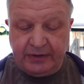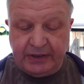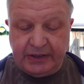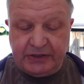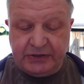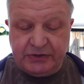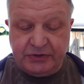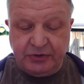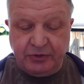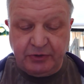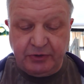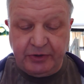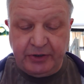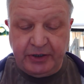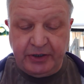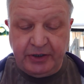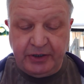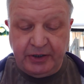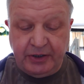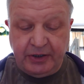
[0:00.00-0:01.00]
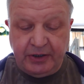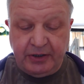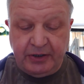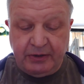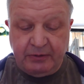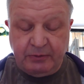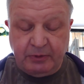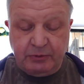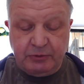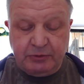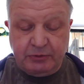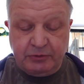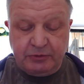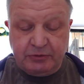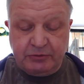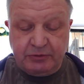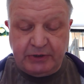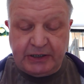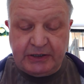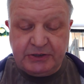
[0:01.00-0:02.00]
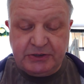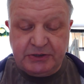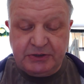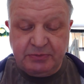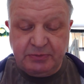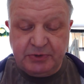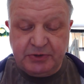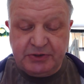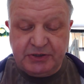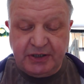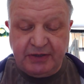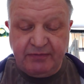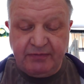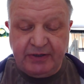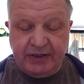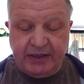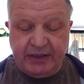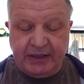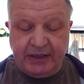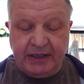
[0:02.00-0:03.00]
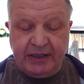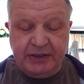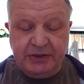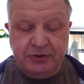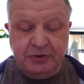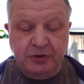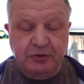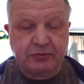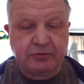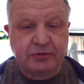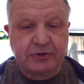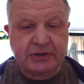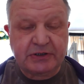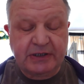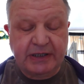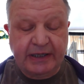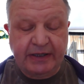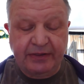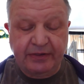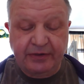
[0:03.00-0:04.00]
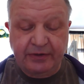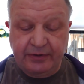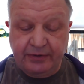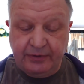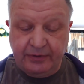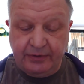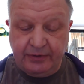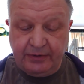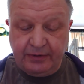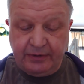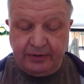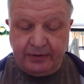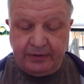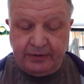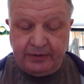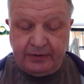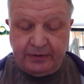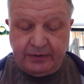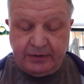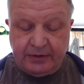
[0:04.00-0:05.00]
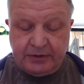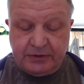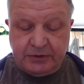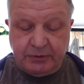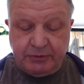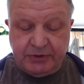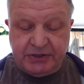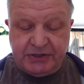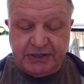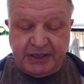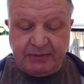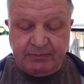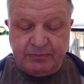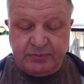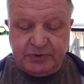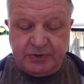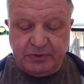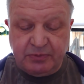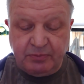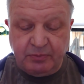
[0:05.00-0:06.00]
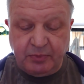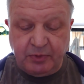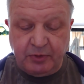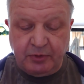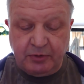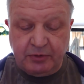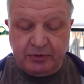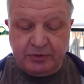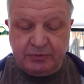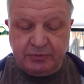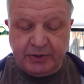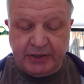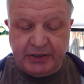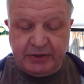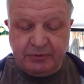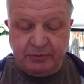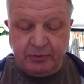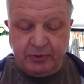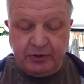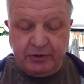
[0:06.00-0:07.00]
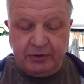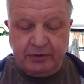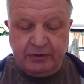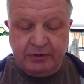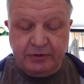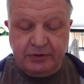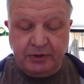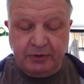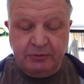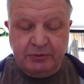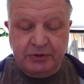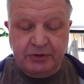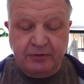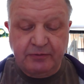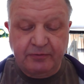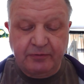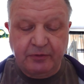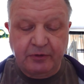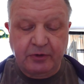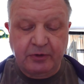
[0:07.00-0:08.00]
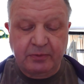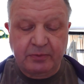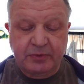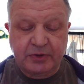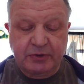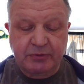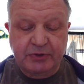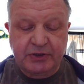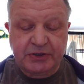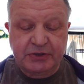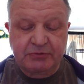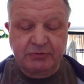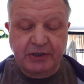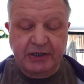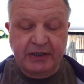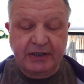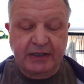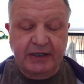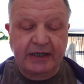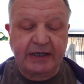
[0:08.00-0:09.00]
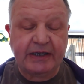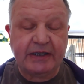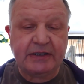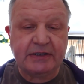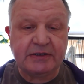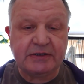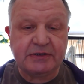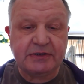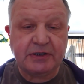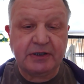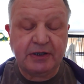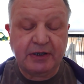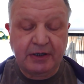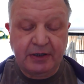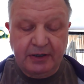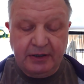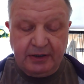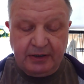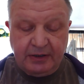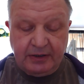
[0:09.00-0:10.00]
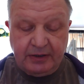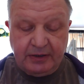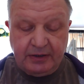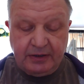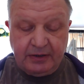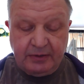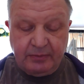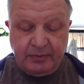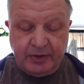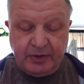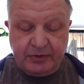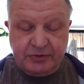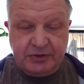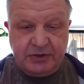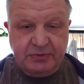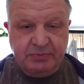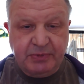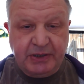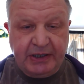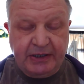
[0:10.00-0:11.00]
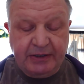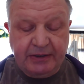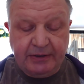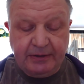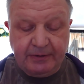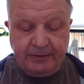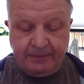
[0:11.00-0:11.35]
His toy won't cut grass, but safely glides over its length. So he stamps and balls when his world don't conform to his straight lines because it's bent.